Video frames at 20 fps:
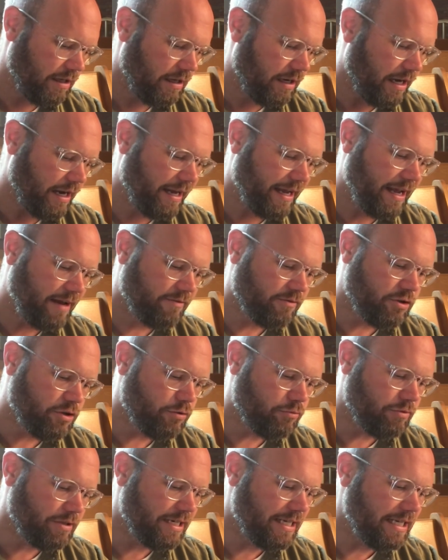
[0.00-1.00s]
I have
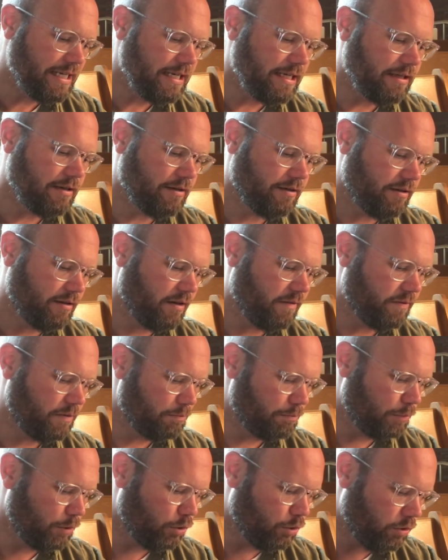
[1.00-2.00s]
no need of a
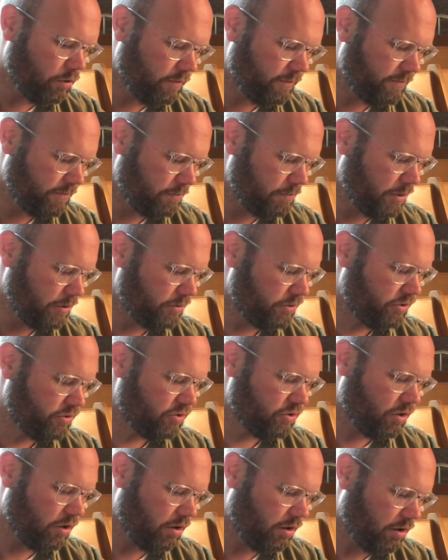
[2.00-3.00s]
bull from your
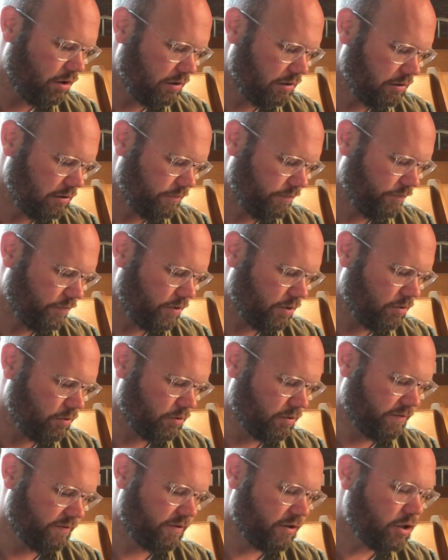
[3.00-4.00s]
stall
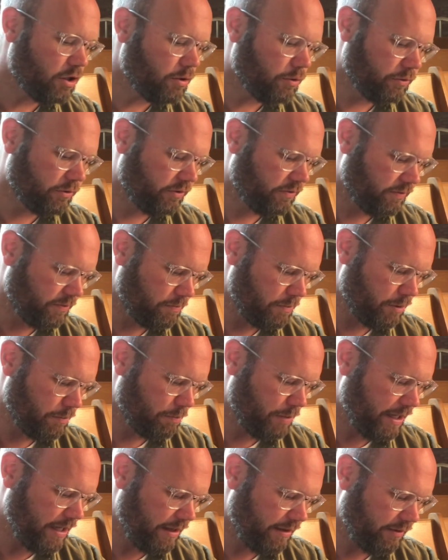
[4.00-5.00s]
or of goats from your
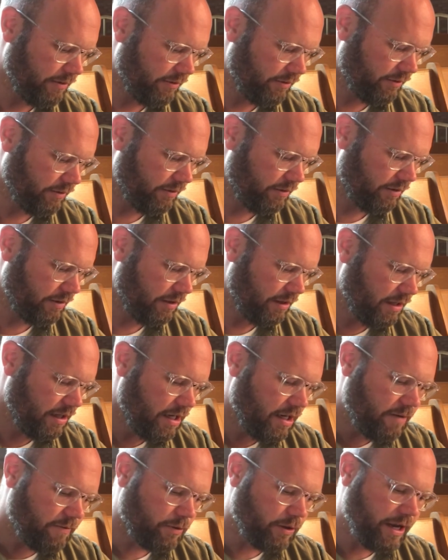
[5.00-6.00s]
pens.
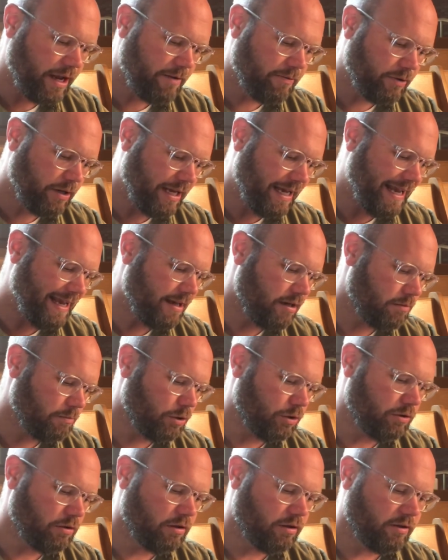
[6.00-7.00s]
For every
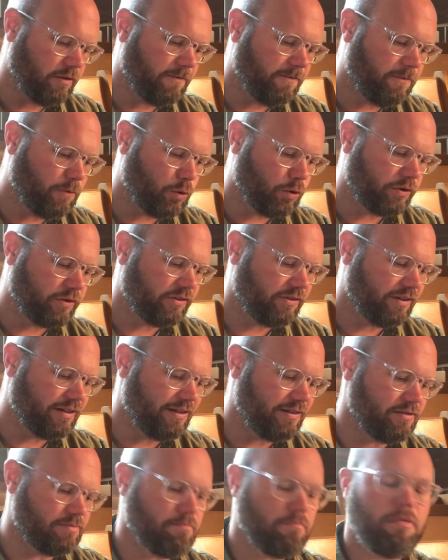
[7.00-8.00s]
animal of the forest
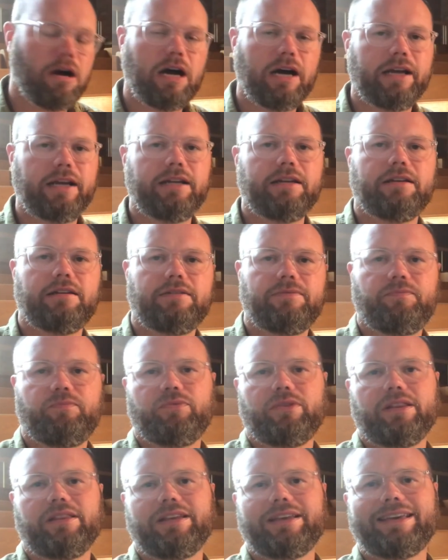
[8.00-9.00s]
is mine,
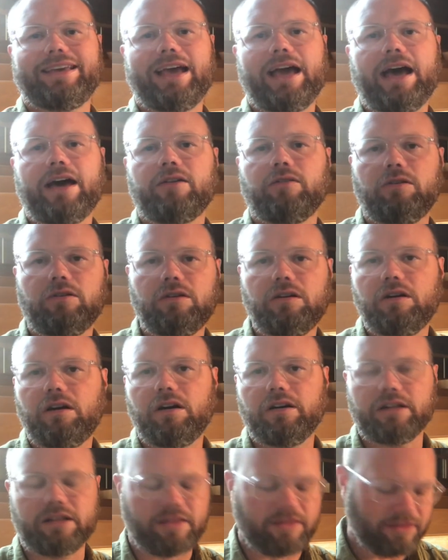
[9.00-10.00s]
and the cattle
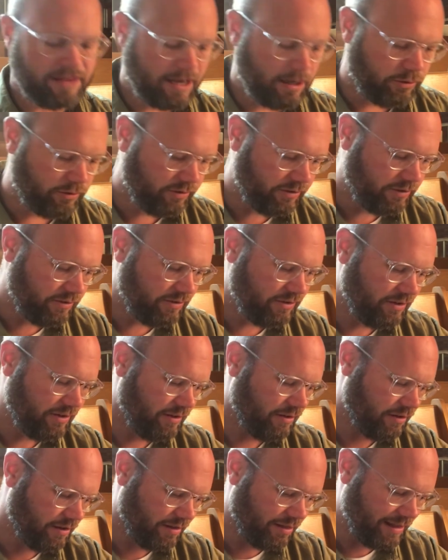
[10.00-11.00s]
on a
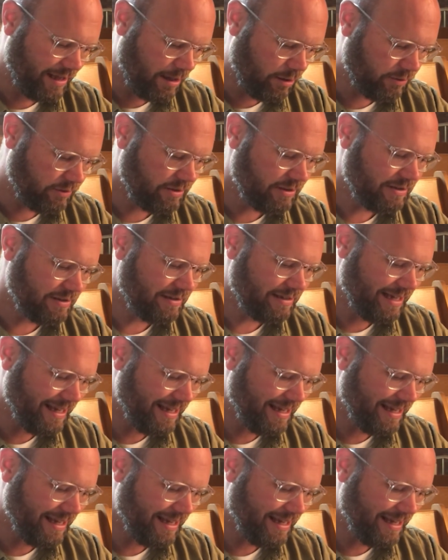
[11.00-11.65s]
thousand